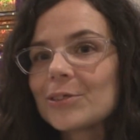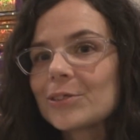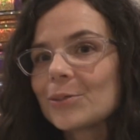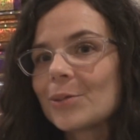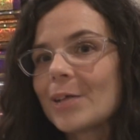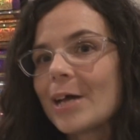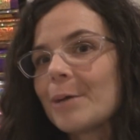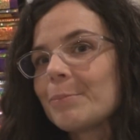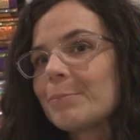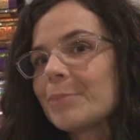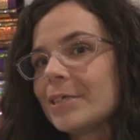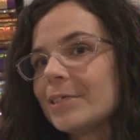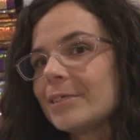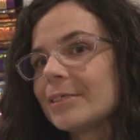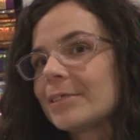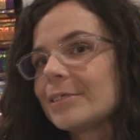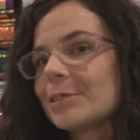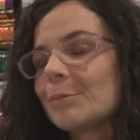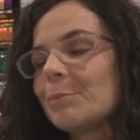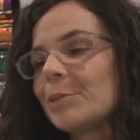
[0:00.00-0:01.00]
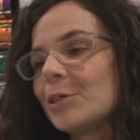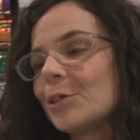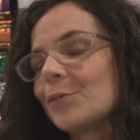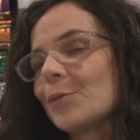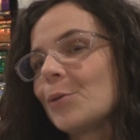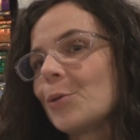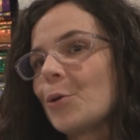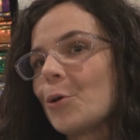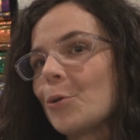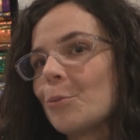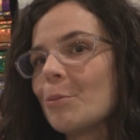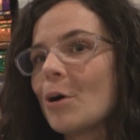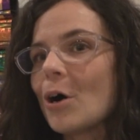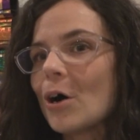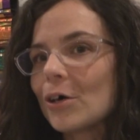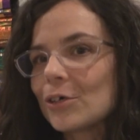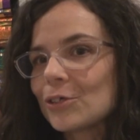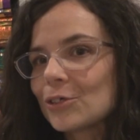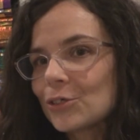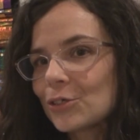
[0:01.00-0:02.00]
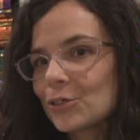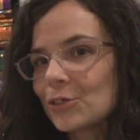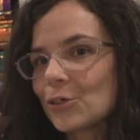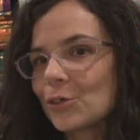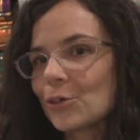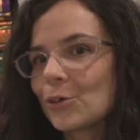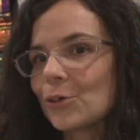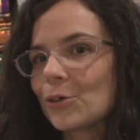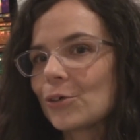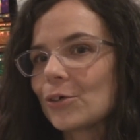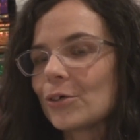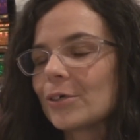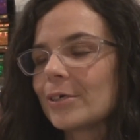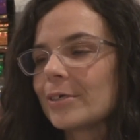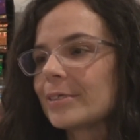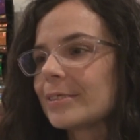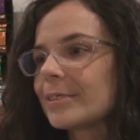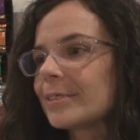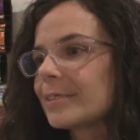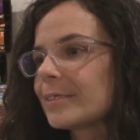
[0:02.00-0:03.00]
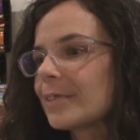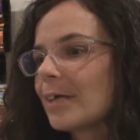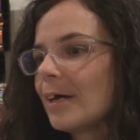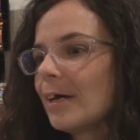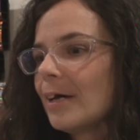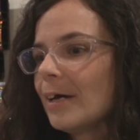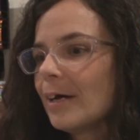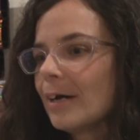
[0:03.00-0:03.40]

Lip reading: So that piece is a bit of an homage to her. It's